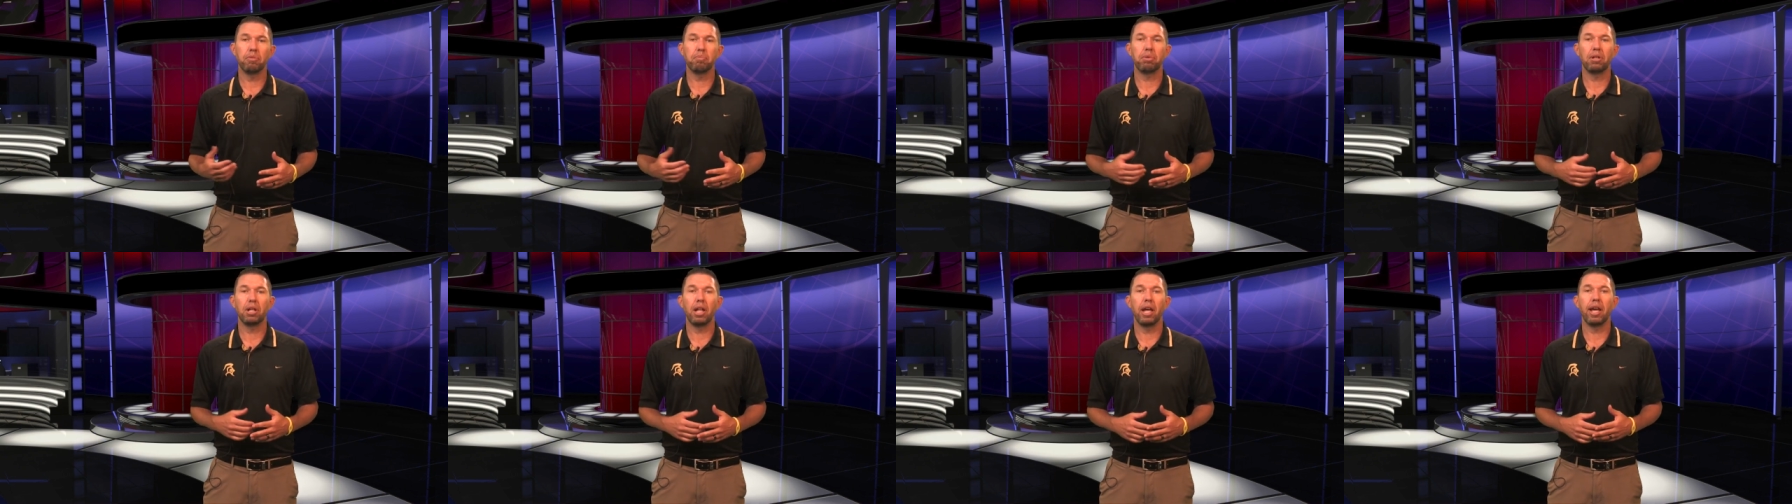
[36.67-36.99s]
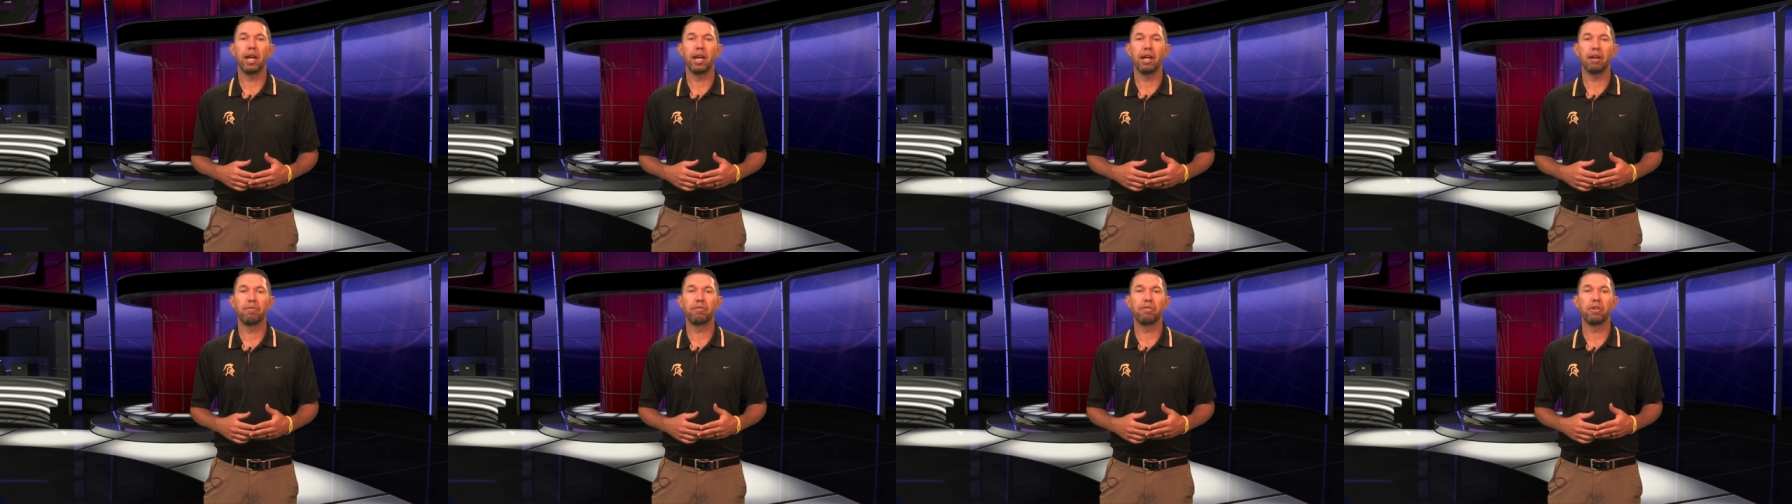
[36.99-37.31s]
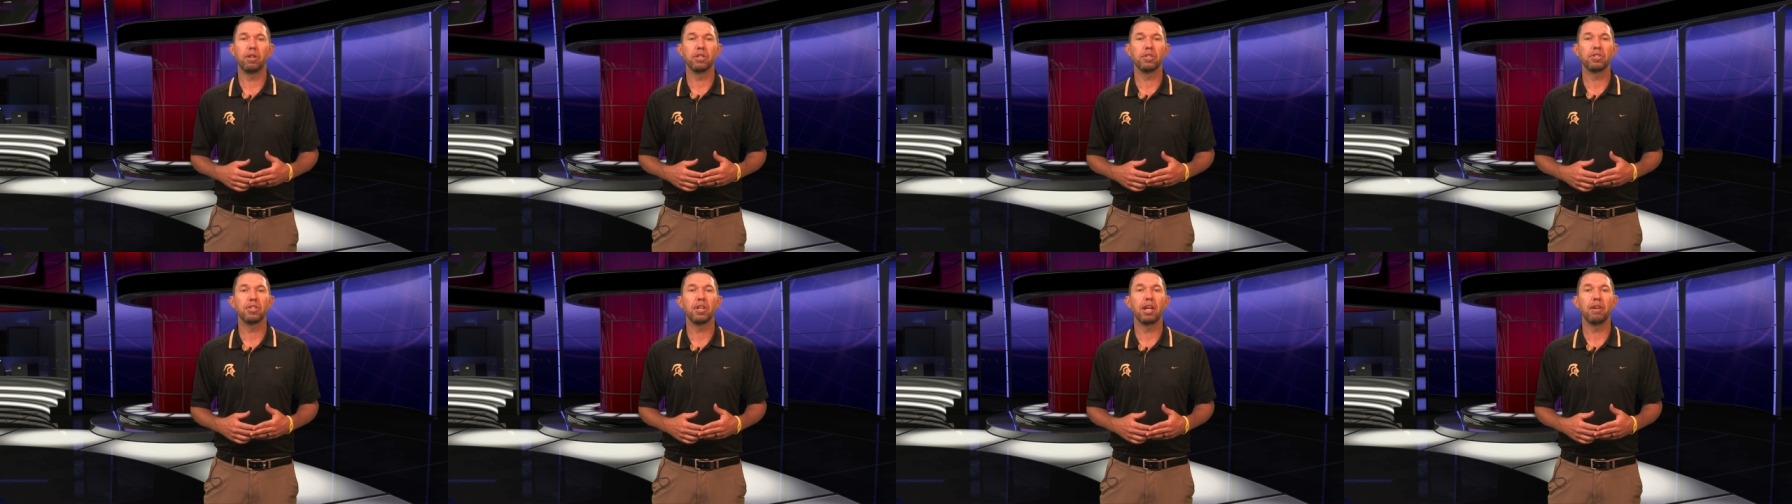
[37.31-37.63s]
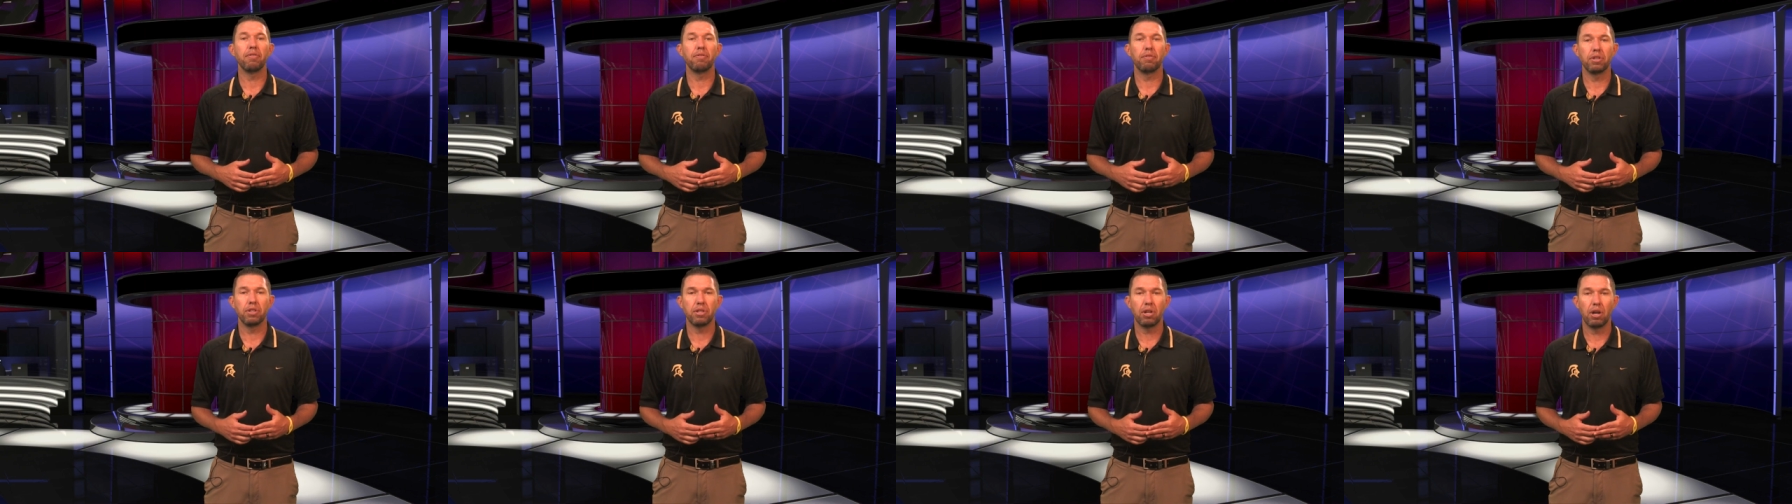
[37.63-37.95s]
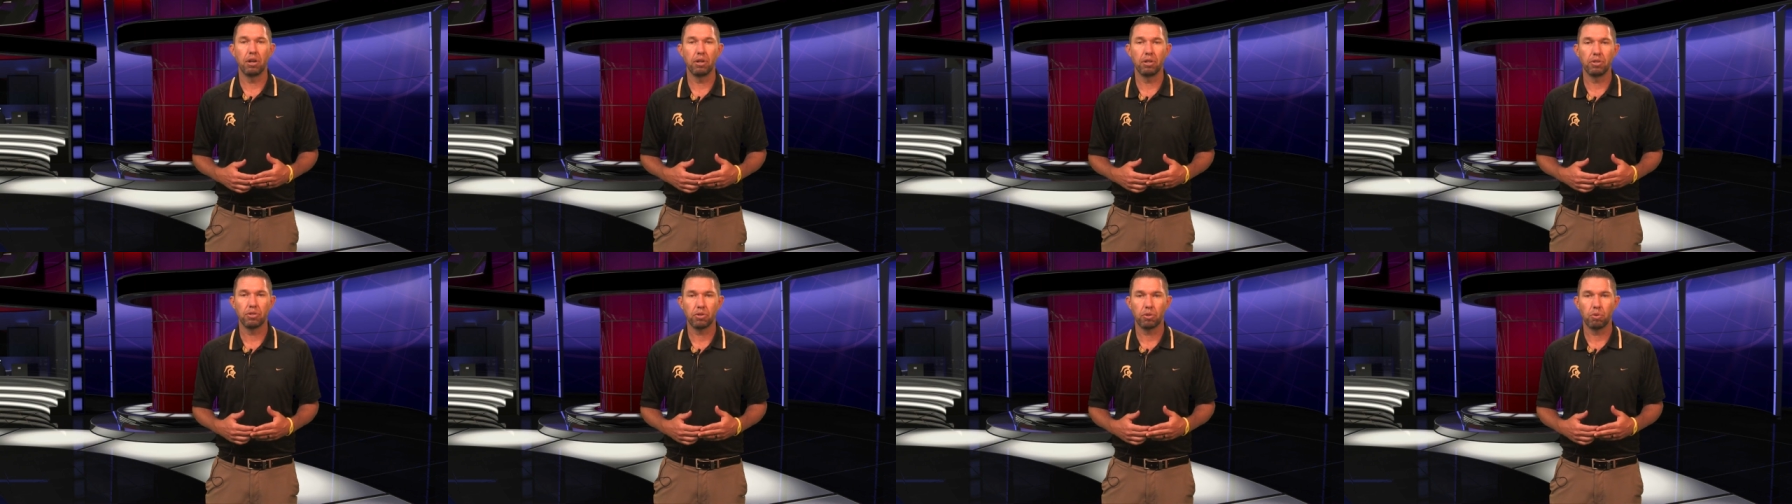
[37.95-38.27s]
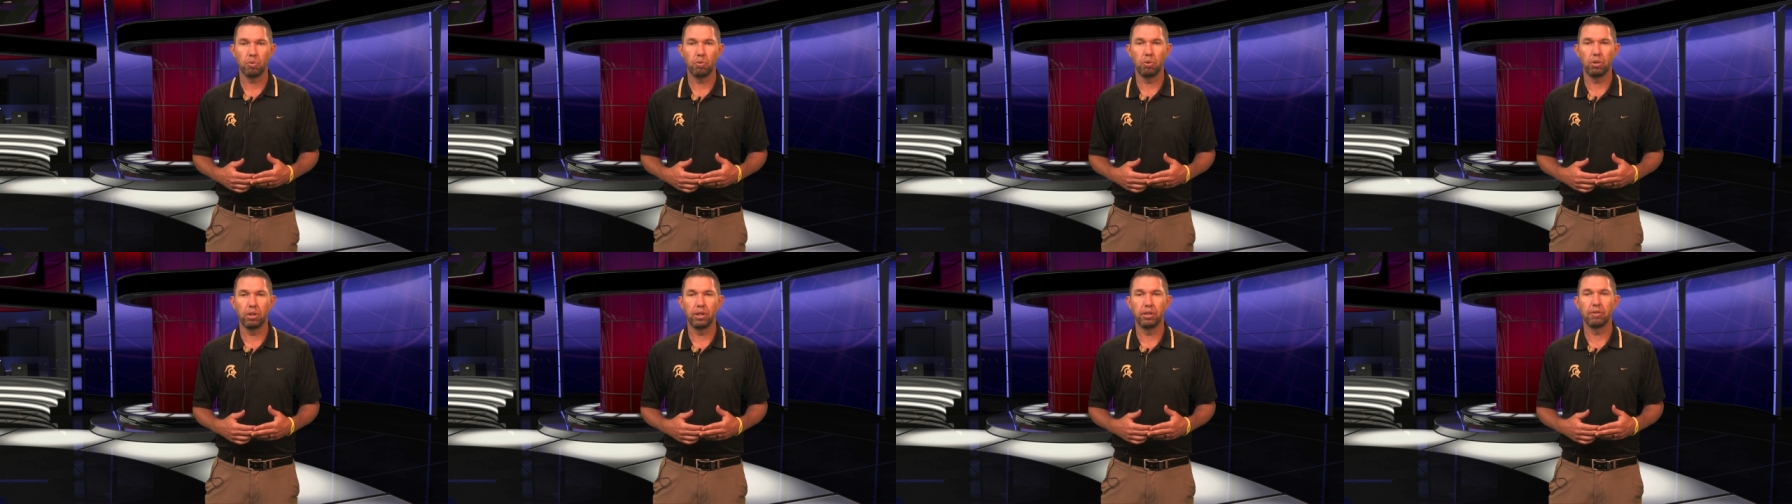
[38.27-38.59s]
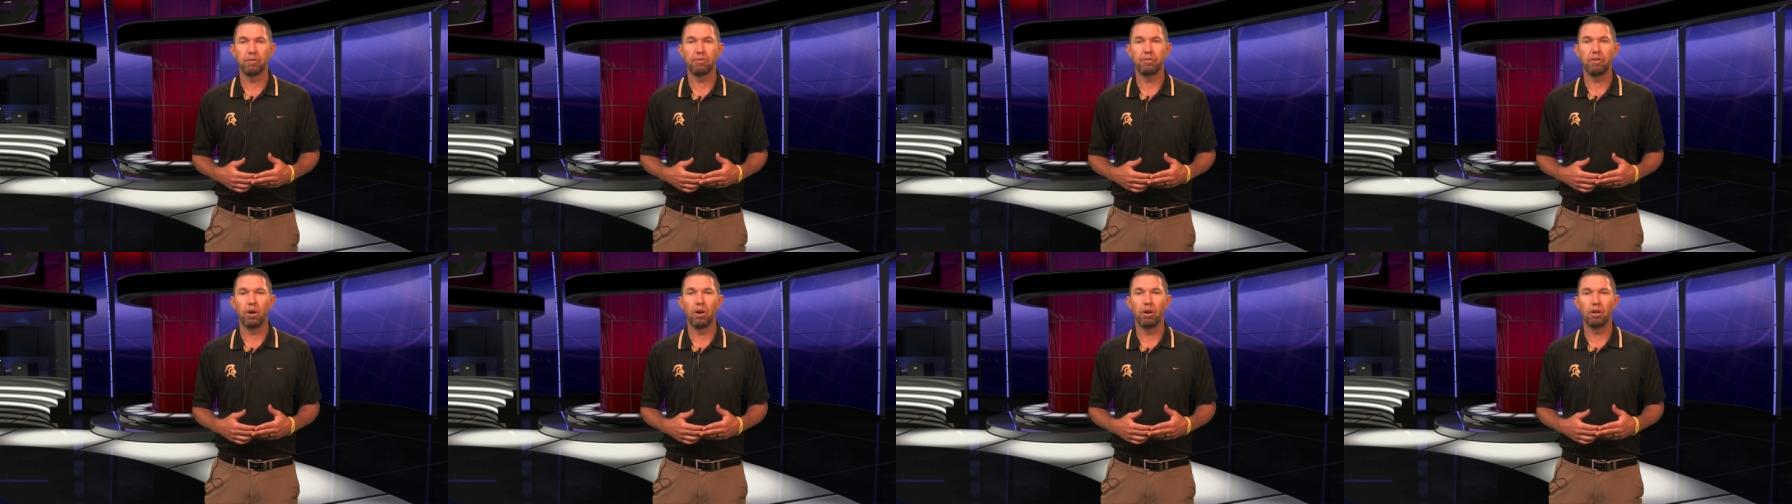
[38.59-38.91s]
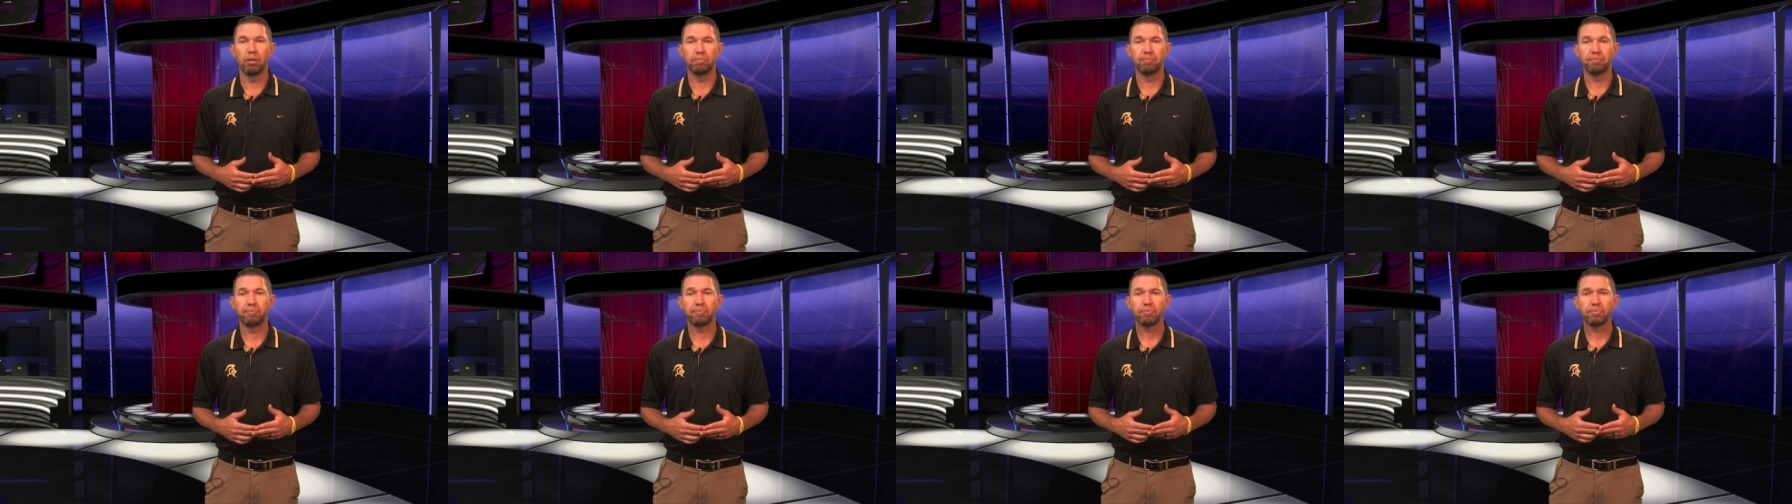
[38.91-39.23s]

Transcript: plan for a safe return to school in the fall.